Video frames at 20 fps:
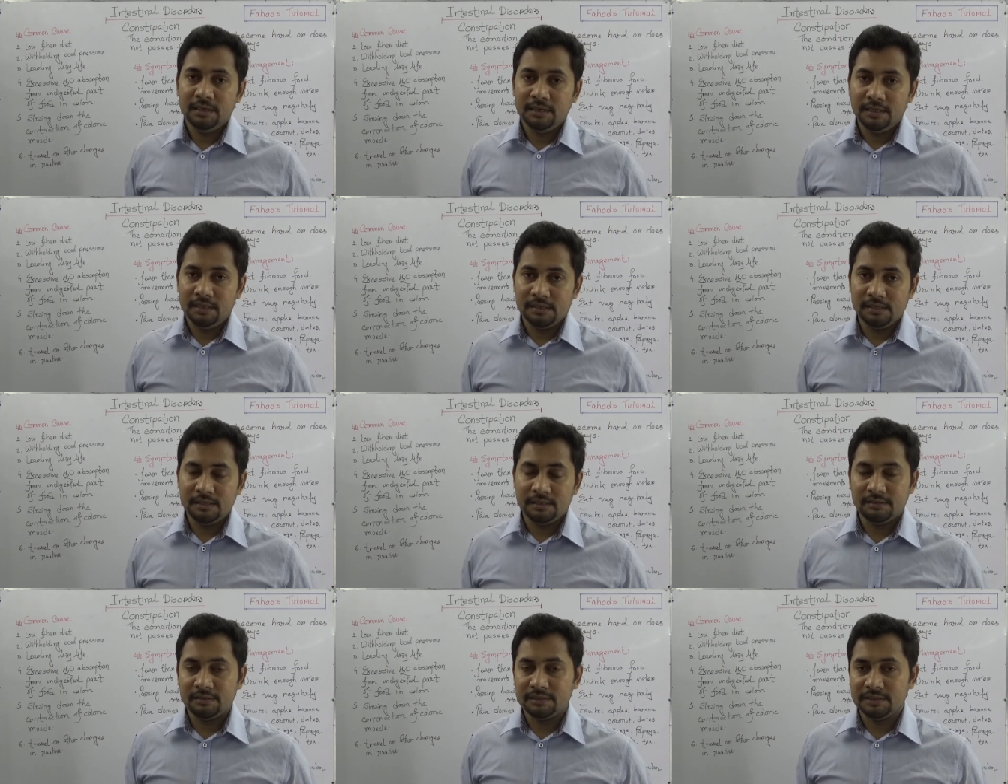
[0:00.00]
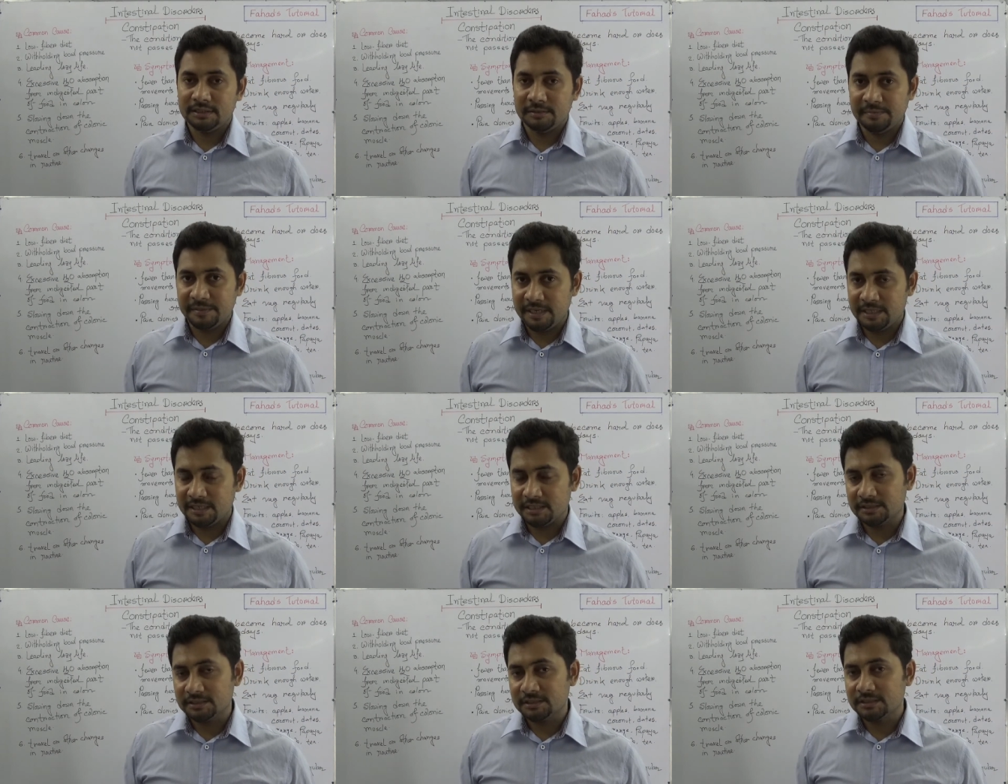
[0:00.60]
uh, the
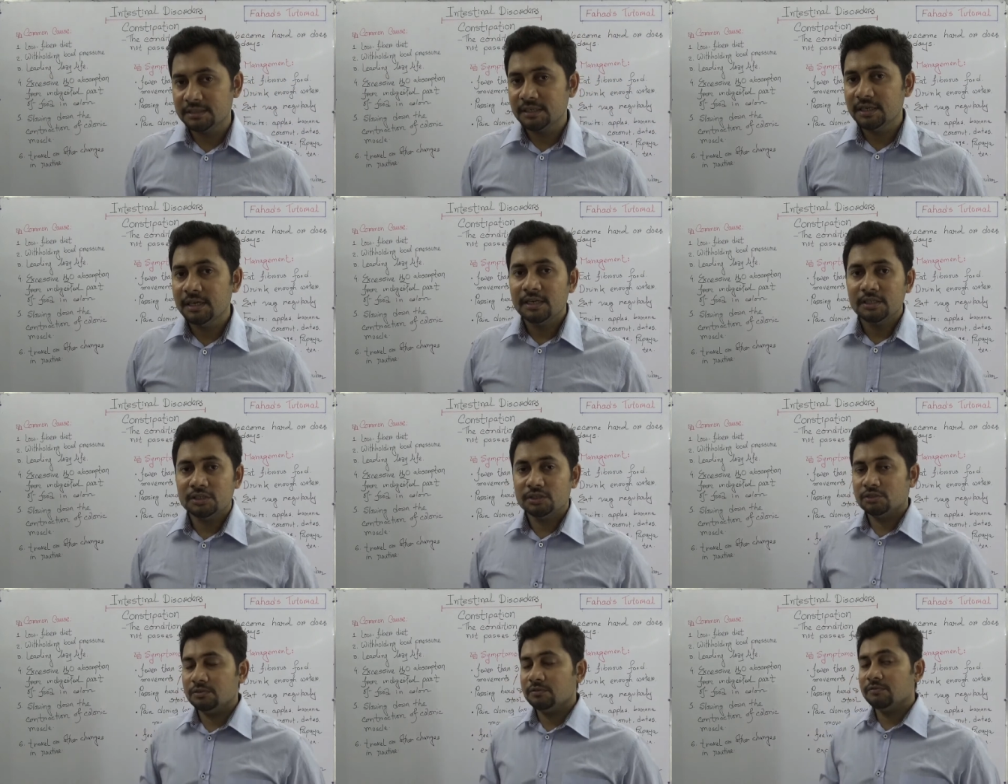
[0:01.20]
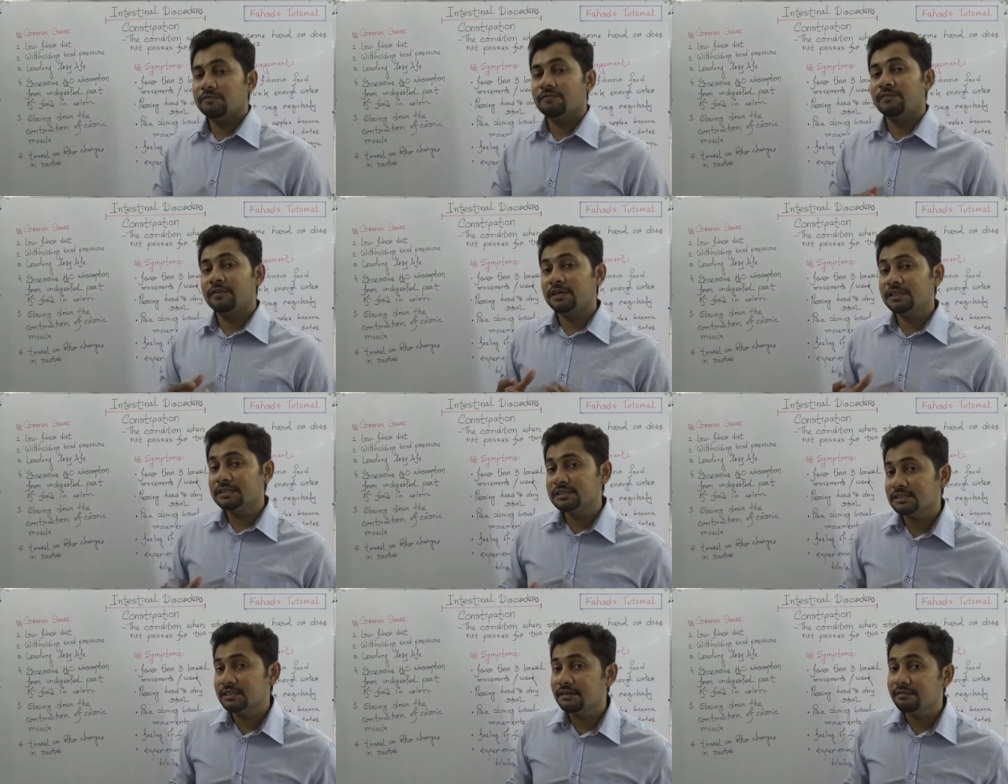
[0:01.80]
constipations so
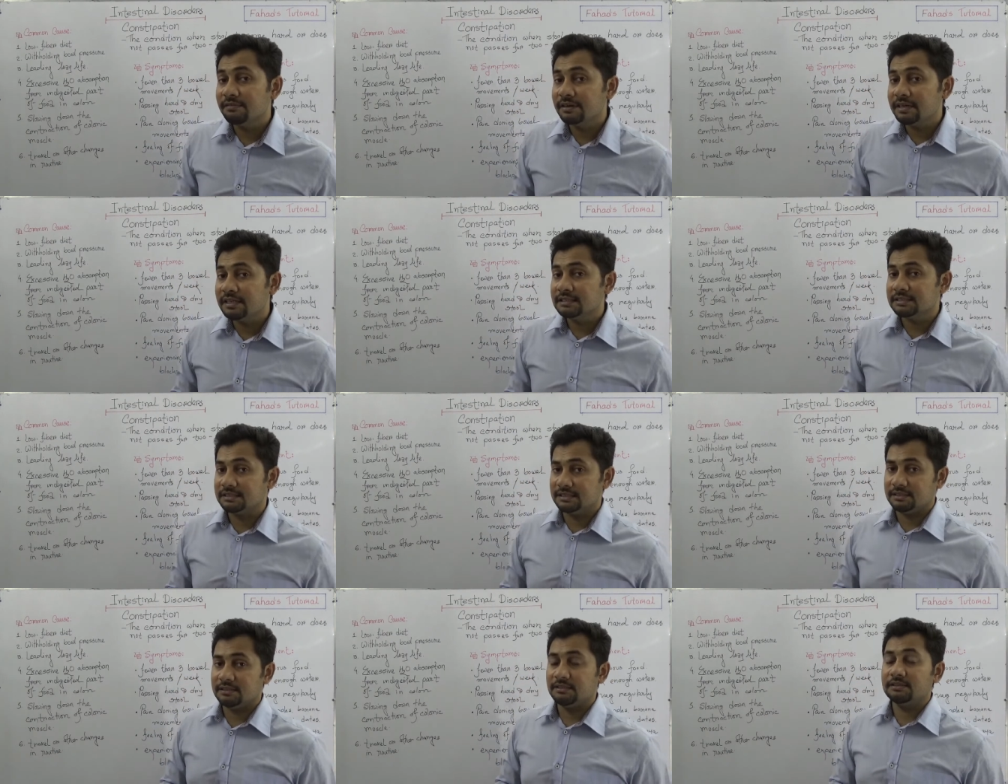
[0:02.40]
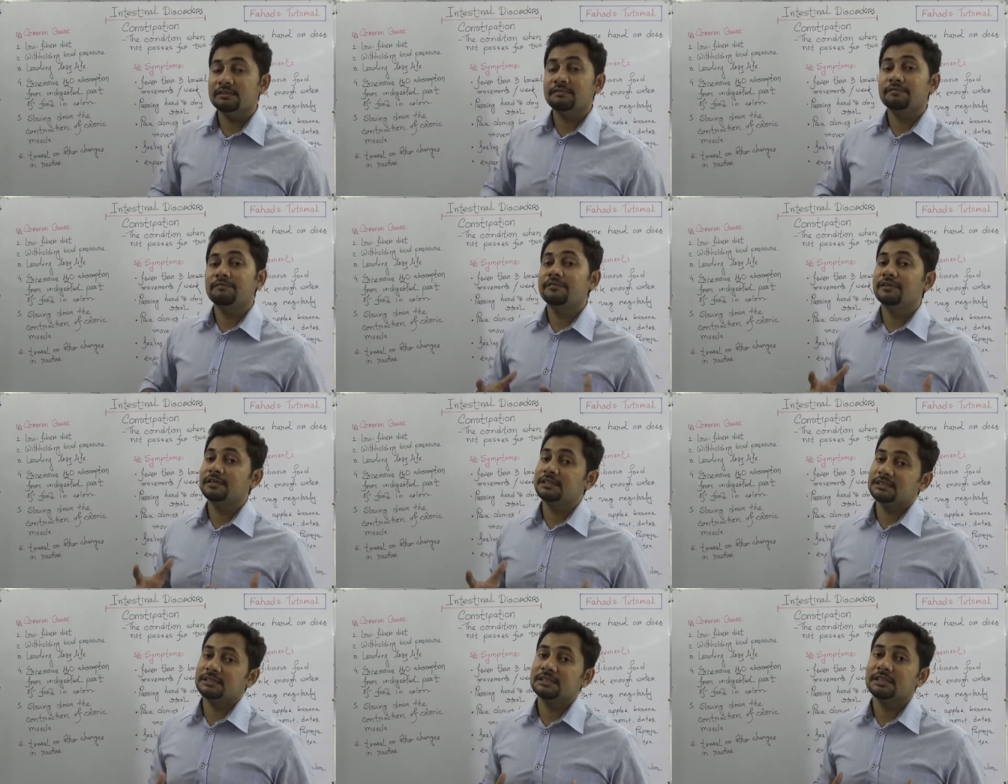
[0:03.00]
first reason or the
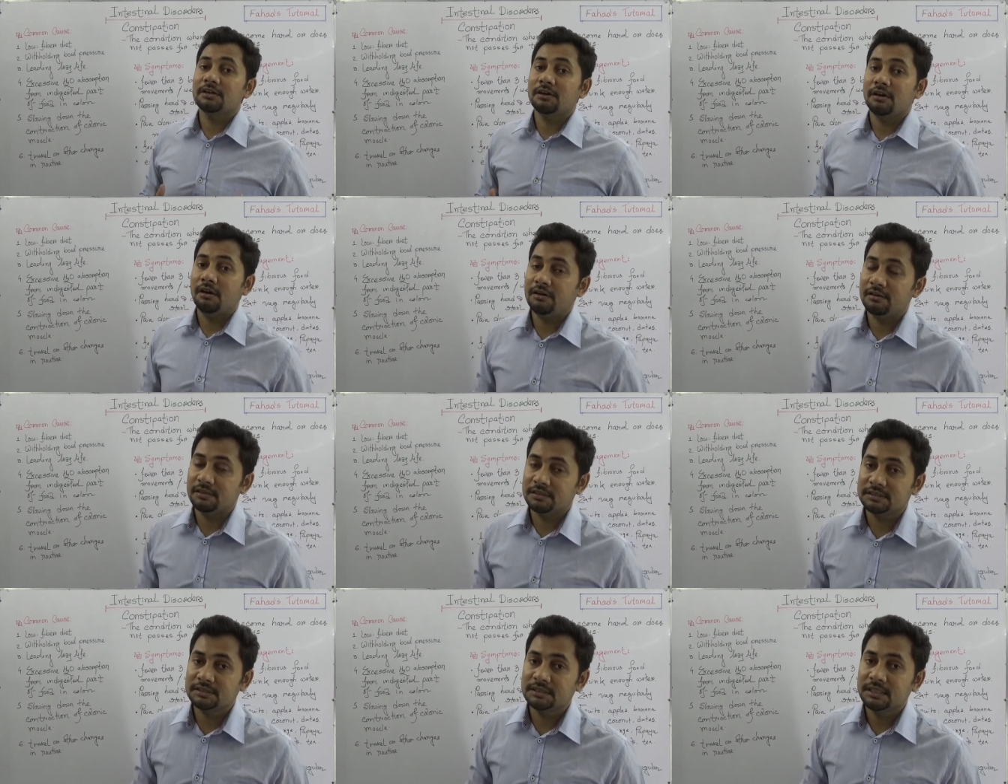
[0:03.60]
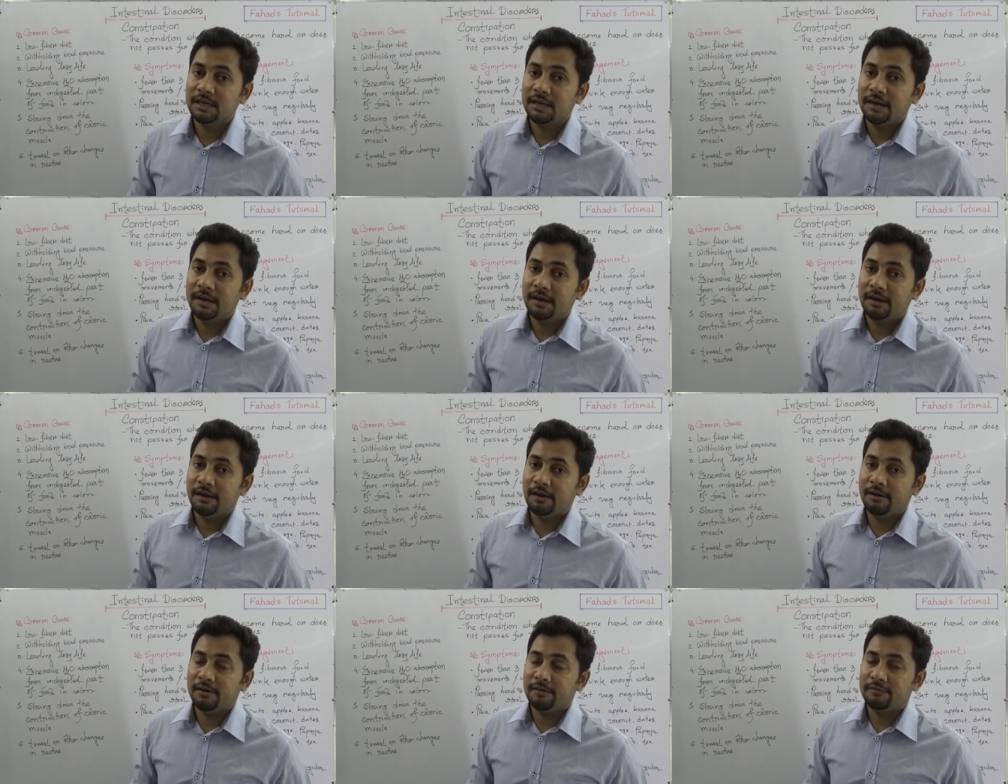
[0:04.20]
first cause
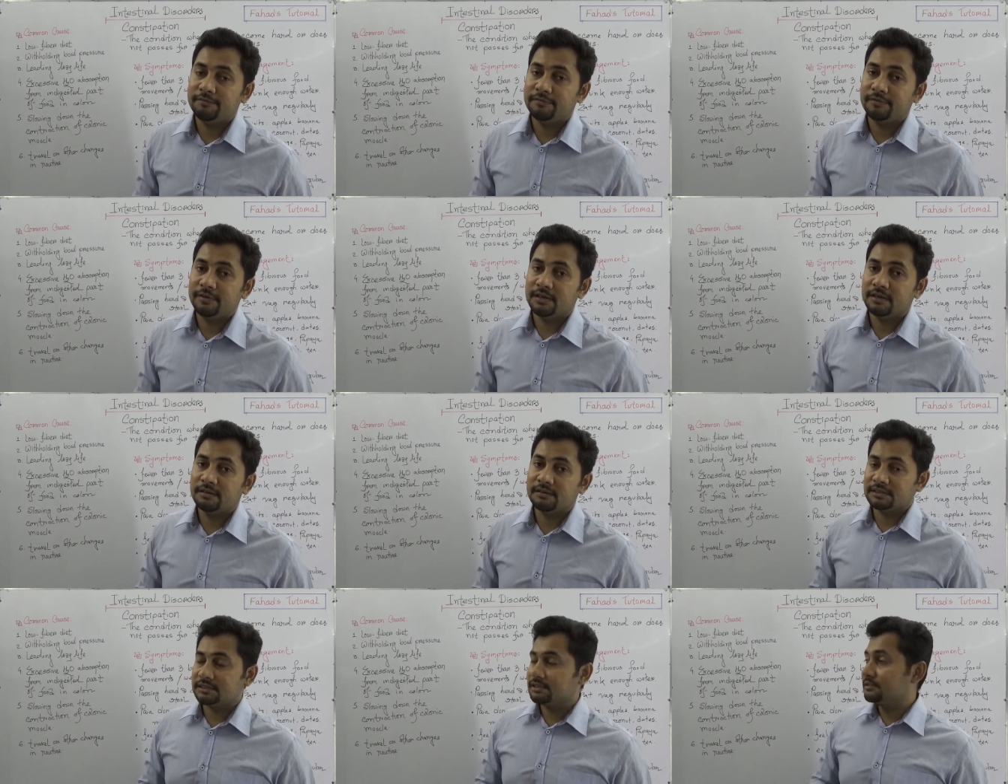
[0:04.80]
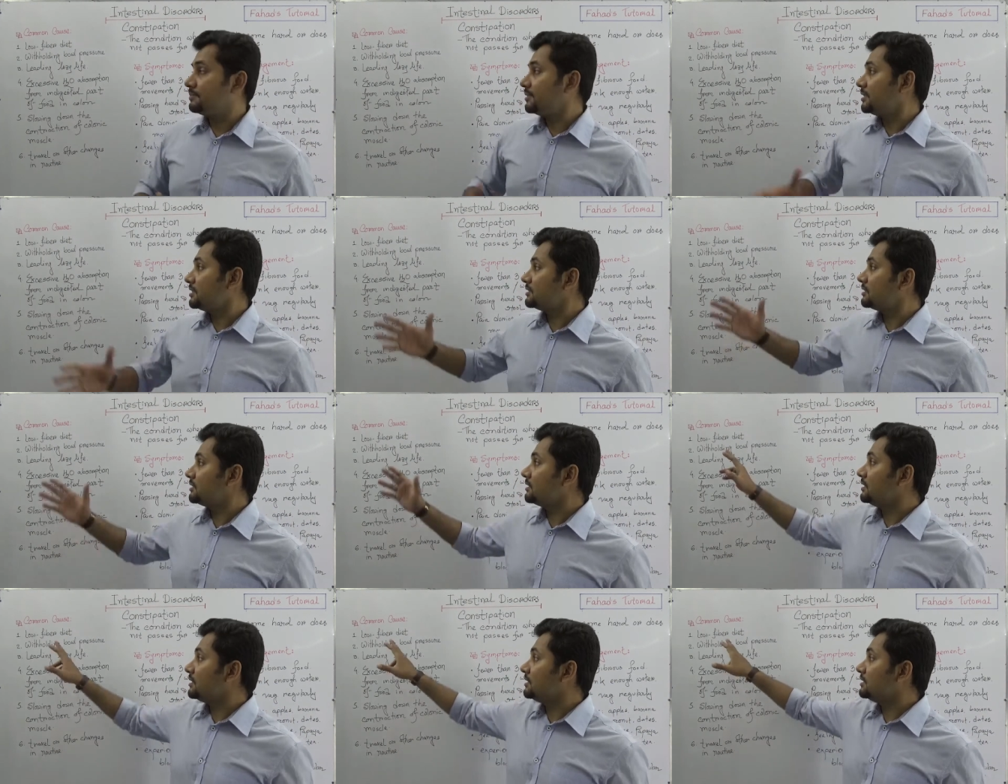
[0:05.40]
of uh,
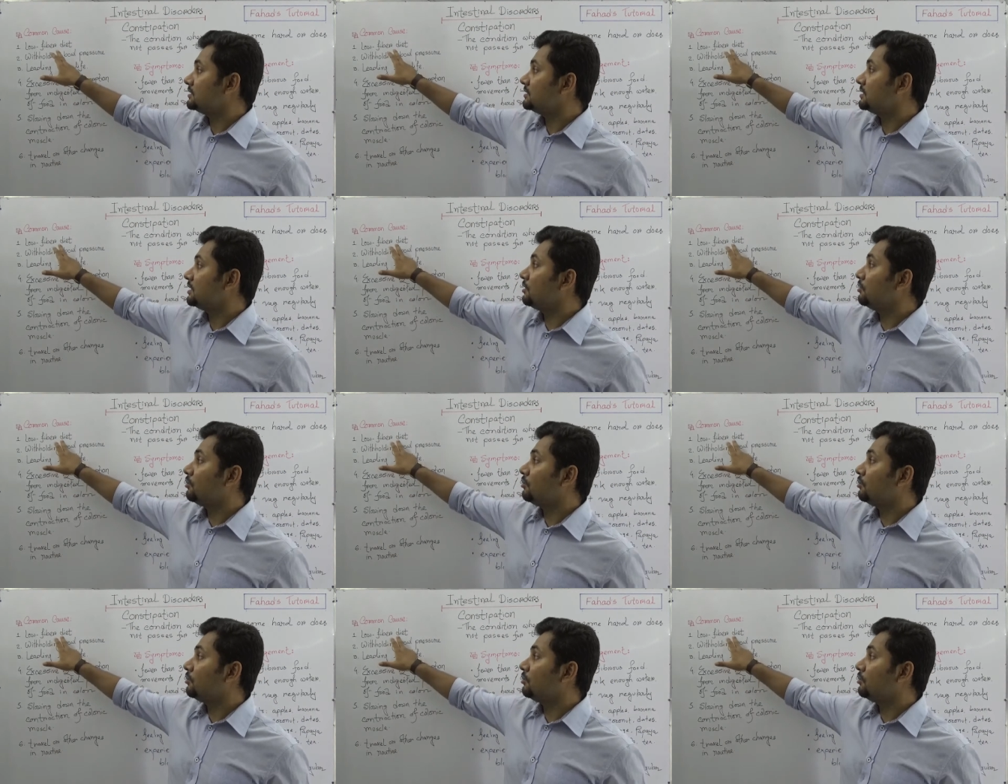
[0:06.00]
constipation is the